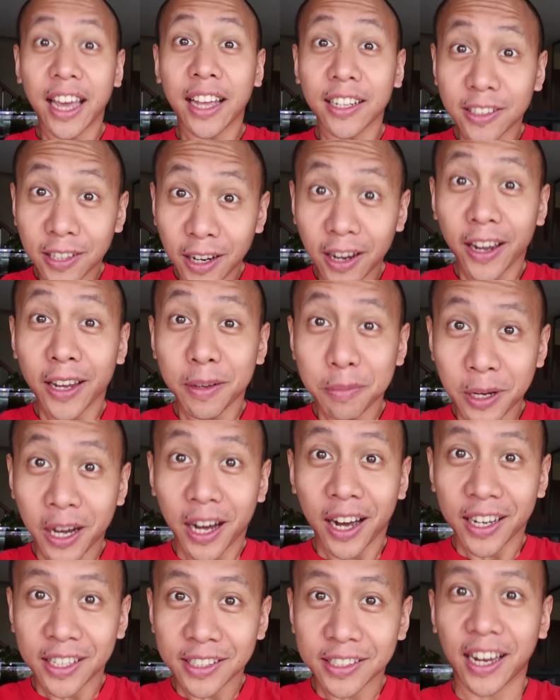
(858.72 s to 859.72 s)
that time,
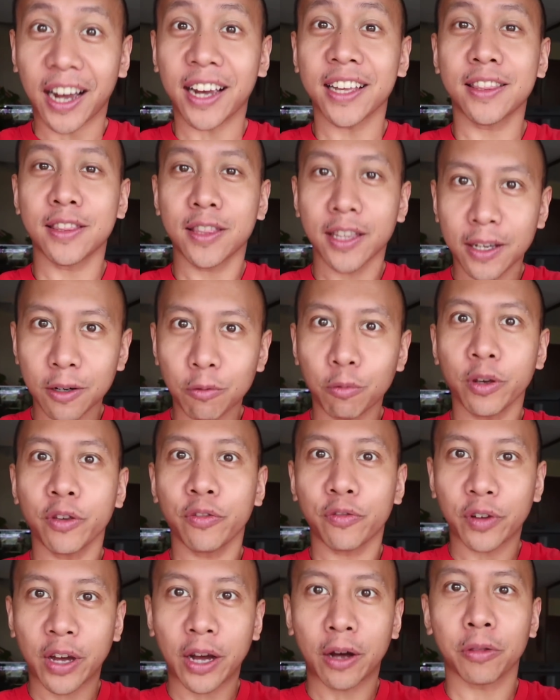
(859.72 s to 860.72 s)
guys. I think we
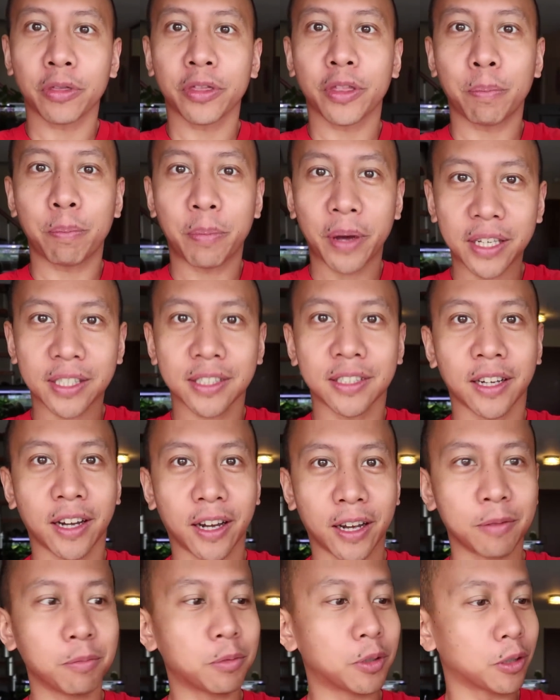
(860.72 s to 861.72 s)
found the best
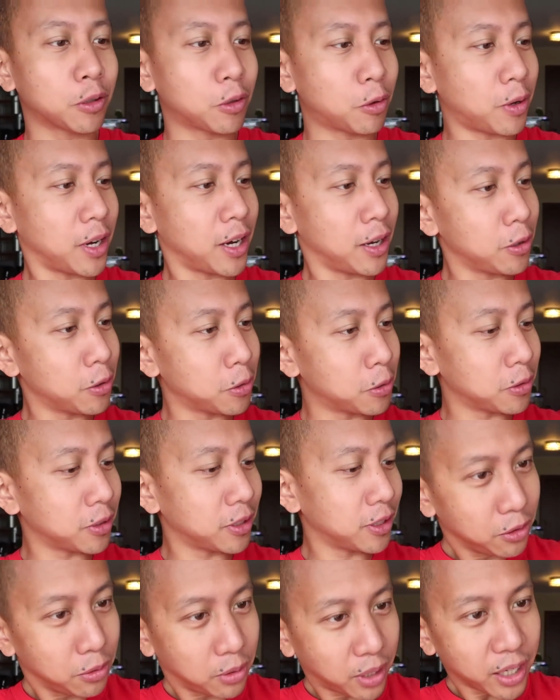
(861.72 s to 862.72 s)
time to go out.
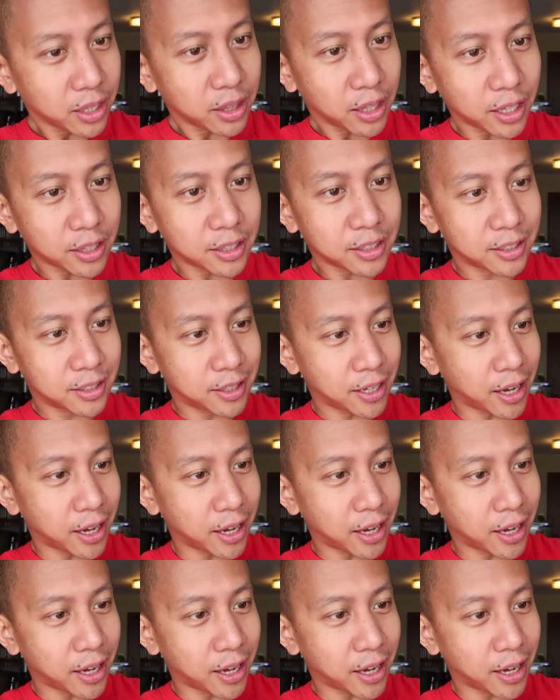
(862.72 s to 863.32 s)
You like that